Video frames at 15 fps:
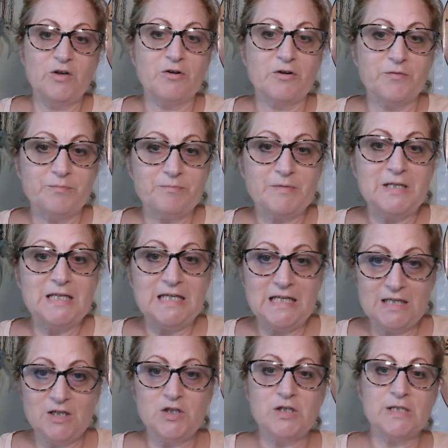you
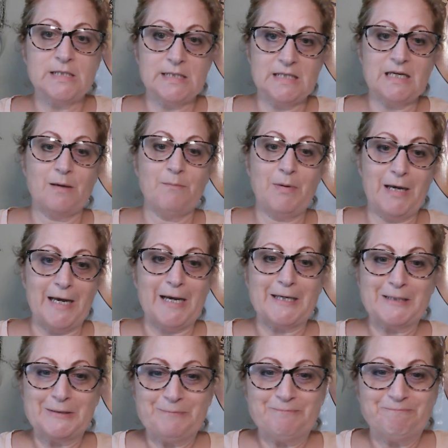need to step back
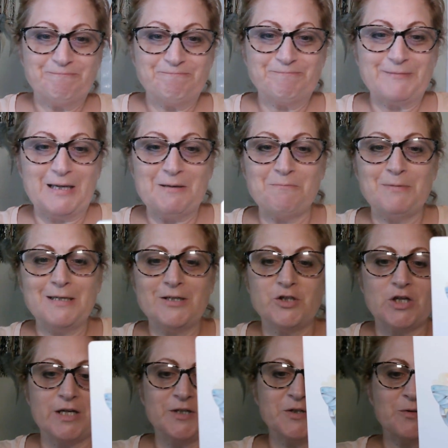and be
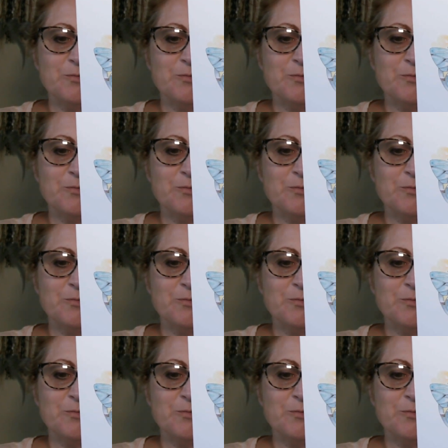gentle